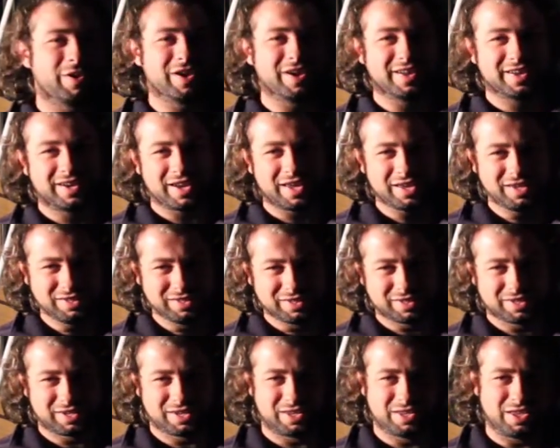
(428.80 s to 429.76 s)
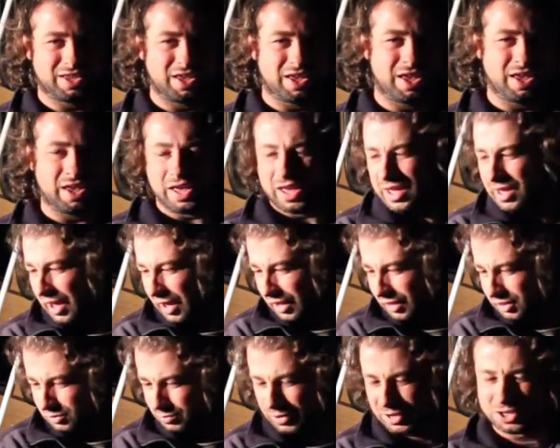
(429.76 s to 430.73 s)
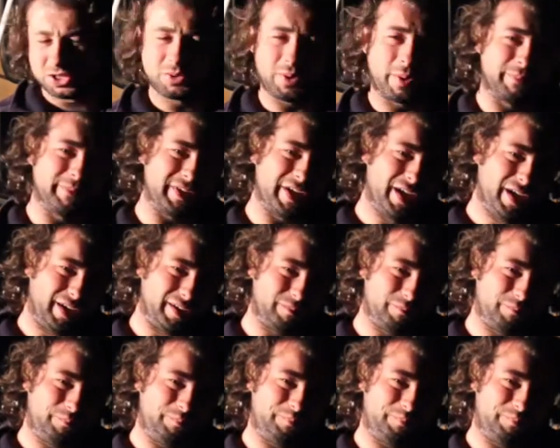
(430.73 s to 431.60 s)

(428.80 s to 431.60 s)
been cleaned. It's been swept out.